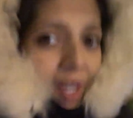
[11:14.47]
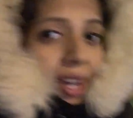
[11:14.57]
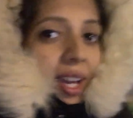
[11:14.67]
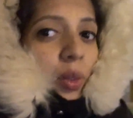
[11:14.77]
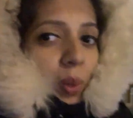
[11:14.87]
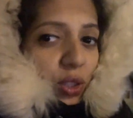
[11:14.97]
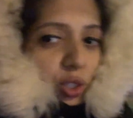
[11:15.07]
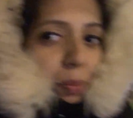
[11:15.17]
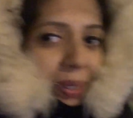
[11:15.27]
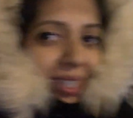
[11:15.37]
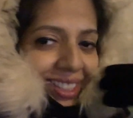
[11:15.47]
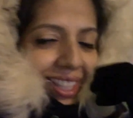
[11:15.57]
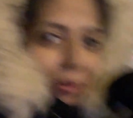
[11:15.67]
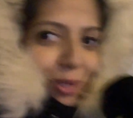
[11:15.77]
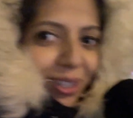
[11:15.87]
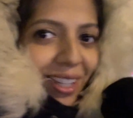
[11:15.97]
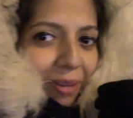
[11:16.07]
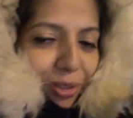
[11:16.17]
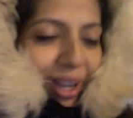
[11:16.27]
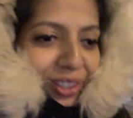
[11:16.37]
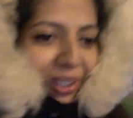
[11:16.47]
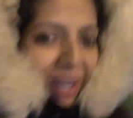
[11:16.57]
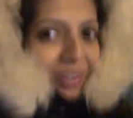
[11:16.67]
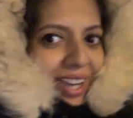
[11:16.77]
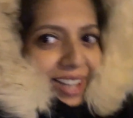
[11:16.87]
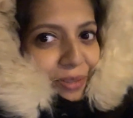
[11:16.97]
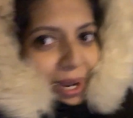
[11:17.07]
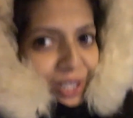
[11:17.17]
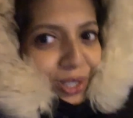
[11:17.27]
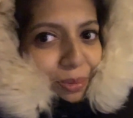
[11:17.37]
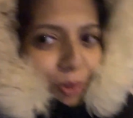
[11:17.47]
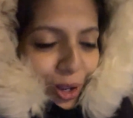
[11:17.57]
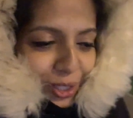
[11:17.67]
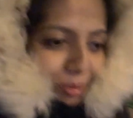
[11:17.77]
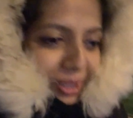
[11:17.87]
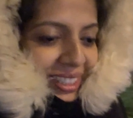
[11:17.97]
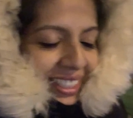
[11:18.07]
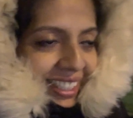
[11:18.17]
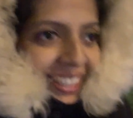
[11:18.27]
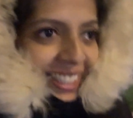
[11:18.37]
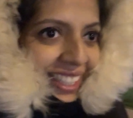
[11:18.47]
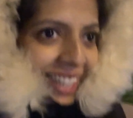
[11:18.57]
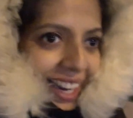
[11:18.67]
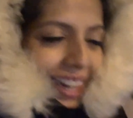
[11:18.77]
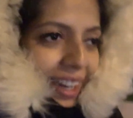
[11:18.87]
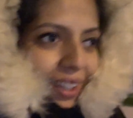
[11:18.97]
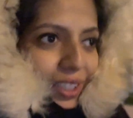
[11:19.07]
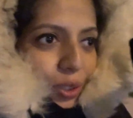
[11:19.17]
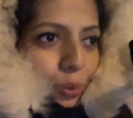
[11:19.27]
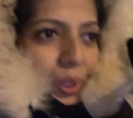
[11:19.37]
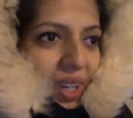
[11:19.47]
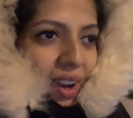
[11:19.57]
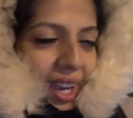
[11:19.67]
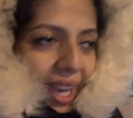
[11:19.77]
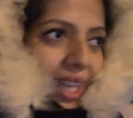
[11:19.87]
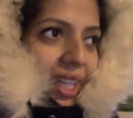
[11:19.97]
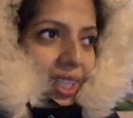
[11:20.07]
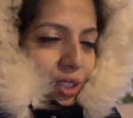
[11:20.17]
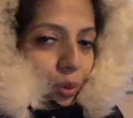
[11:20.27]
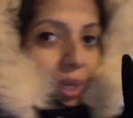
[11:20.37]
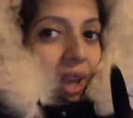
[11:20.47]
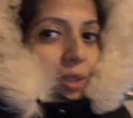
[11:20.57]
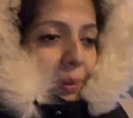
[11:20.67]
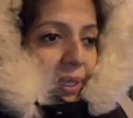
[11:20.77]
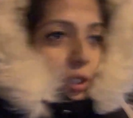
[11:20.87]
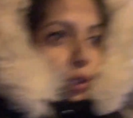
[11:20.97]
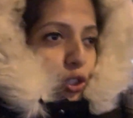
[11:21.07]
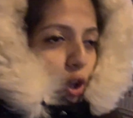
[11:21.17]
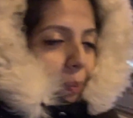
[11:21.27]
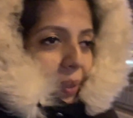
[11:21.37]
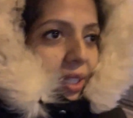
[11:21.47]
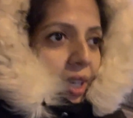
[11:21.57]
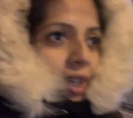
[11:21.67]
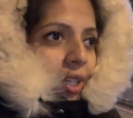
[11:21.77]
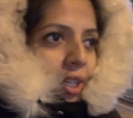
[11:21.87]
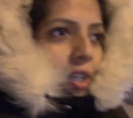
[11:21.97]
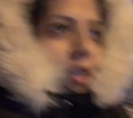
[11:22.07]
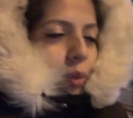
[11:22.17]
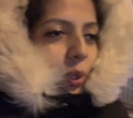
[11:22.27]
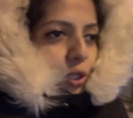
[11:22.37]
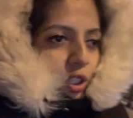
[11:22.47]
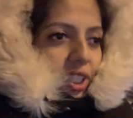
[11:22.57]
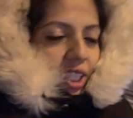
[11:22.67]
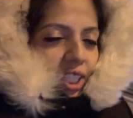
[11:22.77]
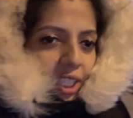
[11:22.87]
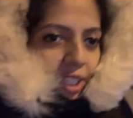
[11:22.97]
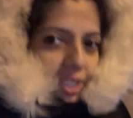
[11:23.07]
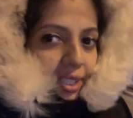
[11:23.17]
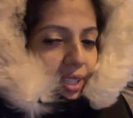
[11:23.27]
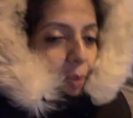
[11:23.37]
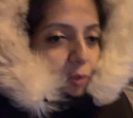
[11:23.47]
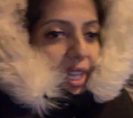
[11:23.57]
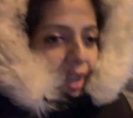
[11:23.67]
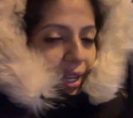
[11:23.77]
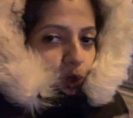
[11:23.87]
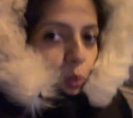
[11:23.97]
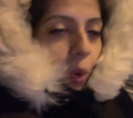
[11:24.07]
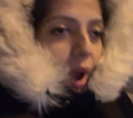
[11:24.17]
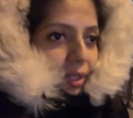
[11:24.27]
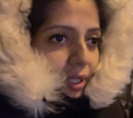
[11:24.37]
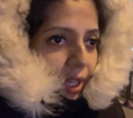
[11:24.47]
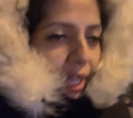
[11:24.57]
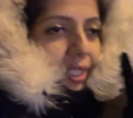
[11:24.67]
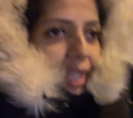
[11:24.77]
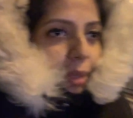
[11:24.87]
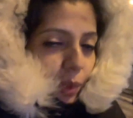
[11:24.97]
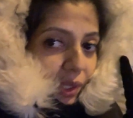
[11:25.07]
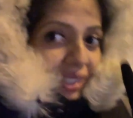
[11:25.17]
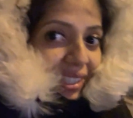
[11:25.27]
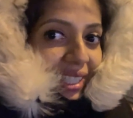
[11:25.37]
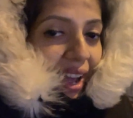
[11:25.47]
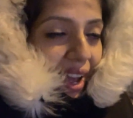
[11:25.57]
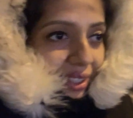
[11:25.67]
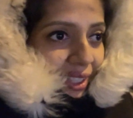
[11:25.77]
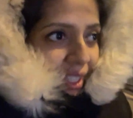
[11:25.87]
Yeah, the wind just picked up today. I'm trying to cover as much as possible. So we are heading to another place for shopping. We took the subway line 1 and came to Zidane.